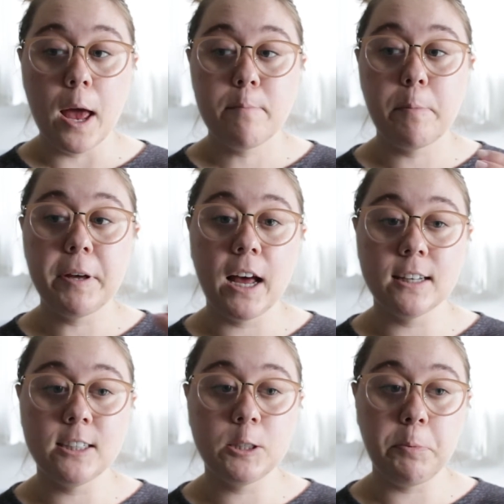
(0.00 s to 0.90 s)
But
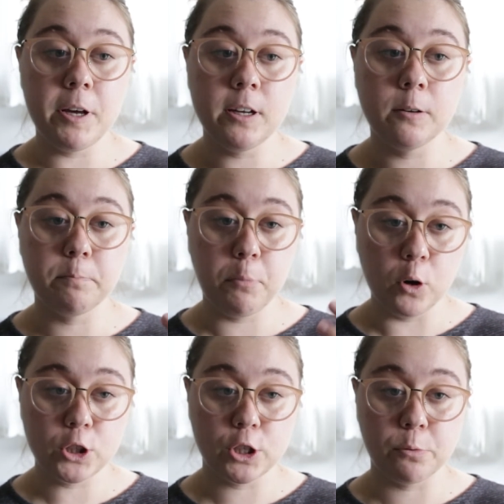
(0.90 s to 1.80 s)
because it's being
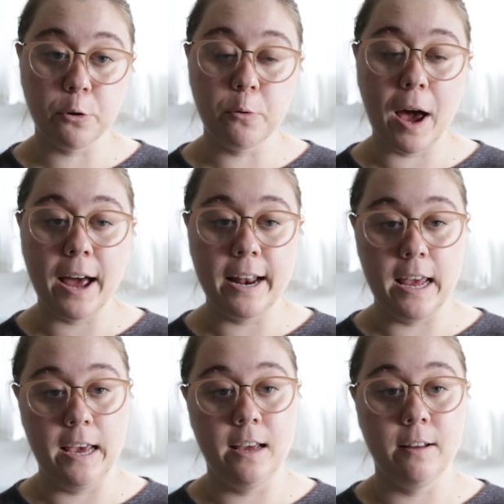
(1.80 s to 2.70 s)
pushed through at
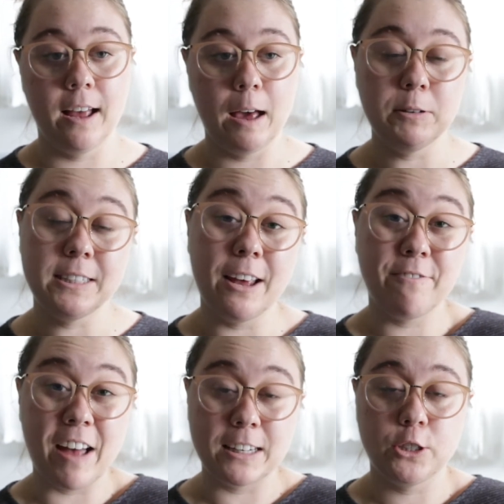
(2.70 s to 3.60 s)
I would say a
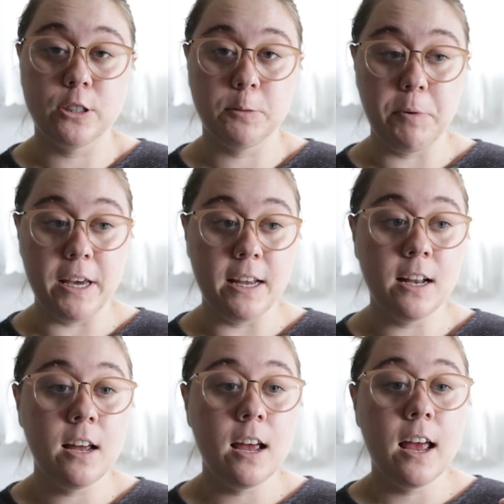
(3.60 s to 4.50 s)
faster
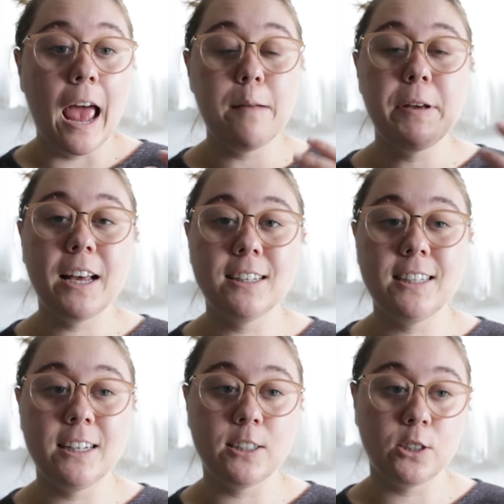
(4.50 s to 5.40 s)
speed, and because
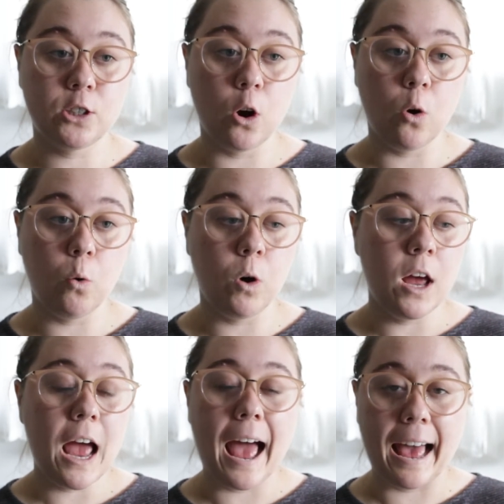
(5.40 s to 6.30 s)
it is so
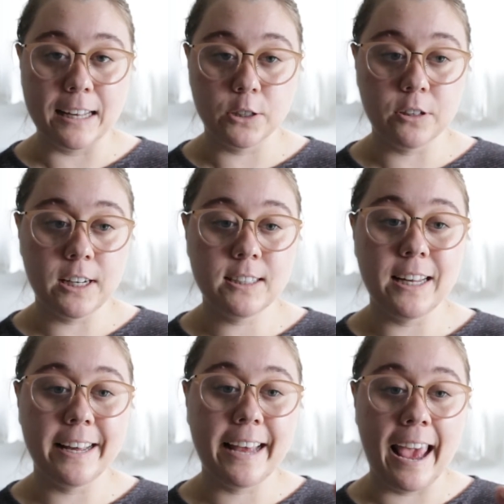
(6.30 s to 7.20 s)
hazardous,
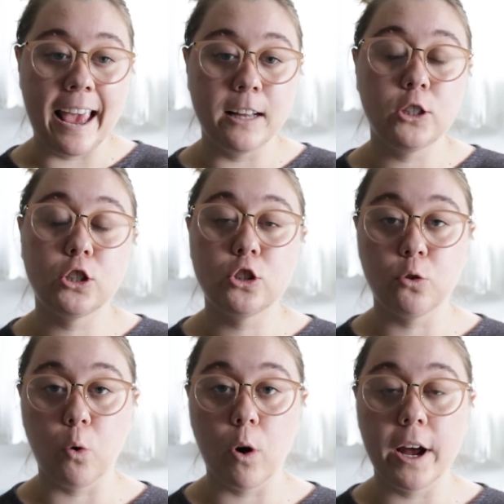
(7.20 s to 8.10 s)
it can
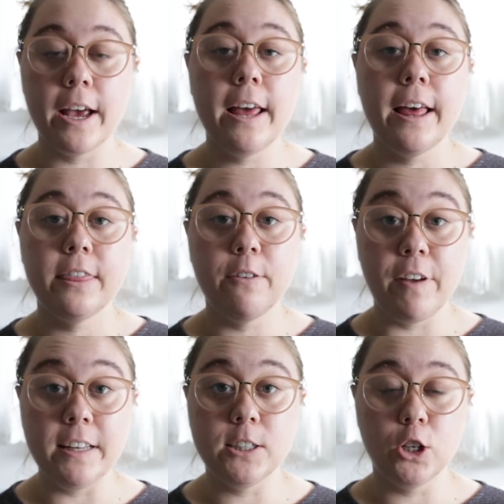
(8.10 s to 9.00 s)
destroy the
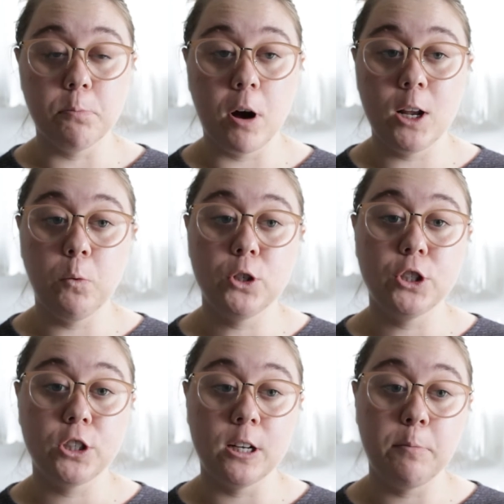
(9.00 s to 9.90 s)
veins in your body, which
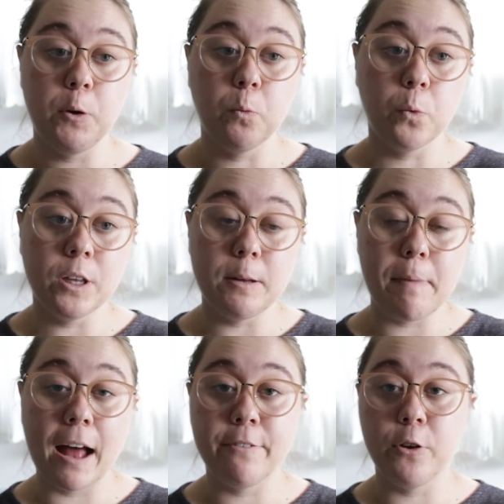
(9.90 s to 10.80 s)
is going to be really
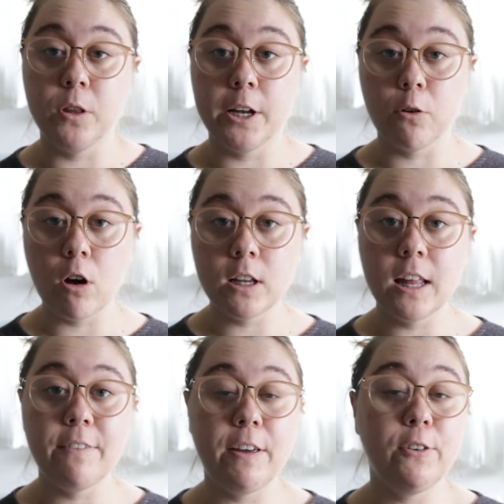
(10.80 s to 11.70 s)
bad for you later on in
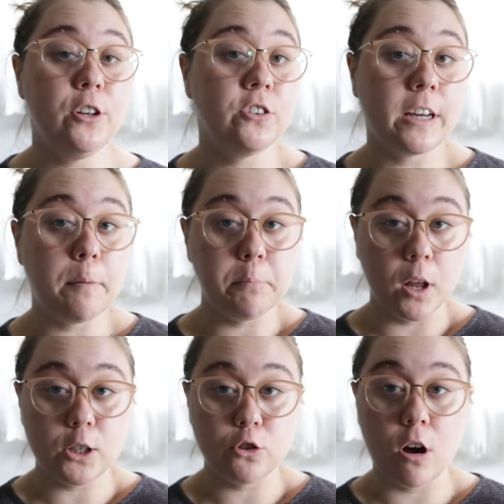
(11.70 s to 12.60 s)
life if you need to get
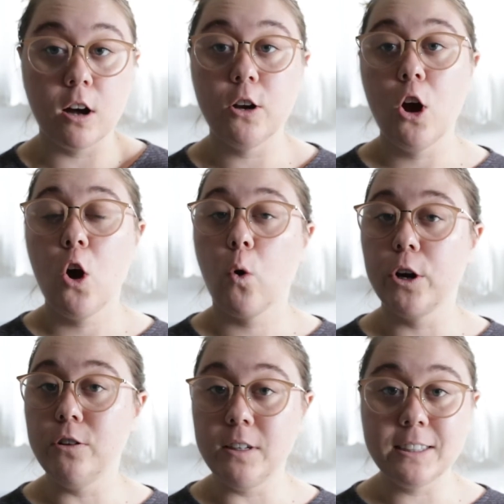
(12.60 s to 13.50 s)
blood drawn or
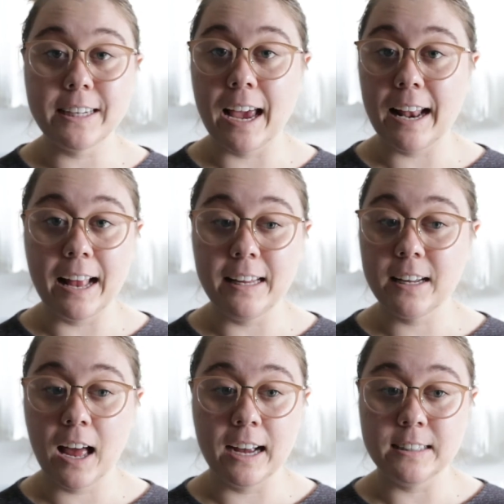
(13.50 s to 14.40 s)
you need to get any
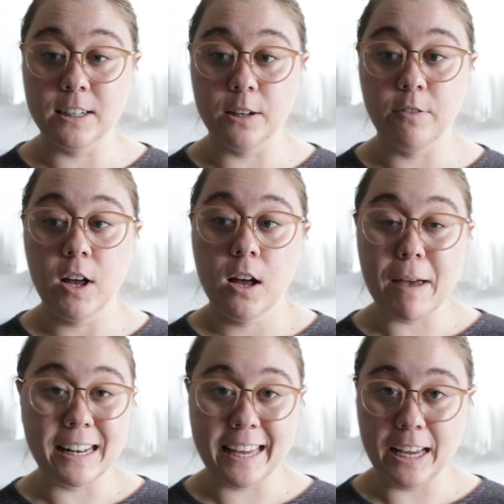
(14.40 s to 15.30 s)
kind of
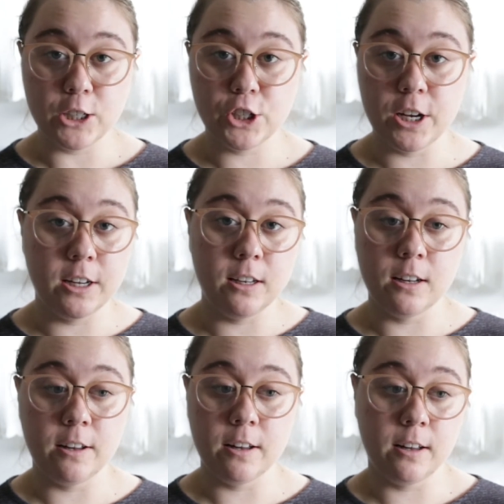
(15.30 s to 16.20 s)

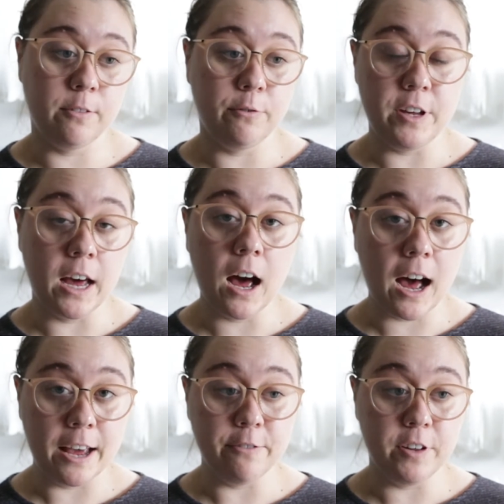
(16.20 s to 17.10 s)
medication via
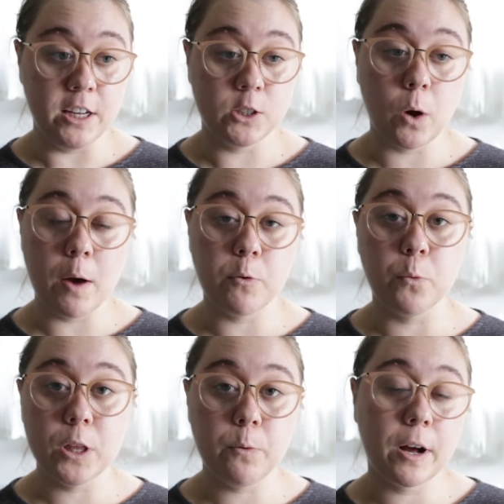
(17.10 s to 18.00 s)
IV. So I would
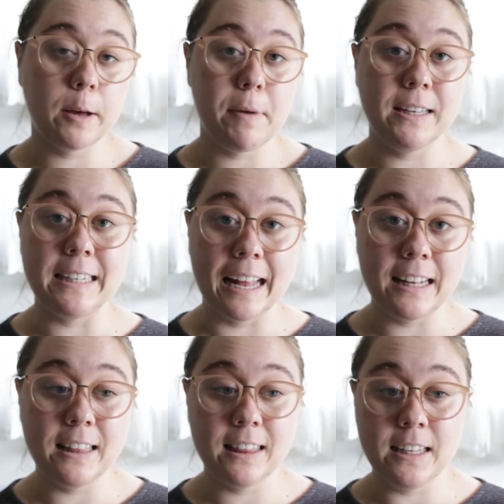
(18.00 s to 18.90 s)
really recommend
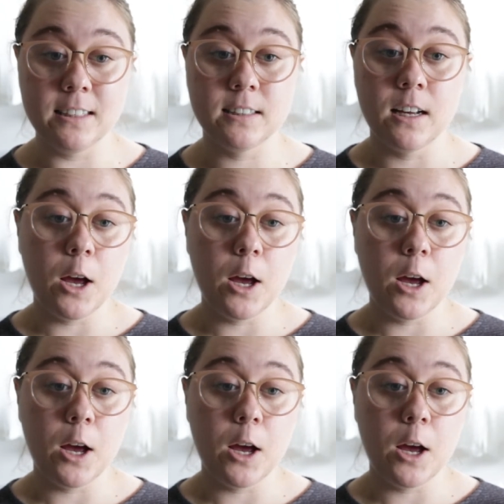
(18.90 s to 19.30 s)
getting these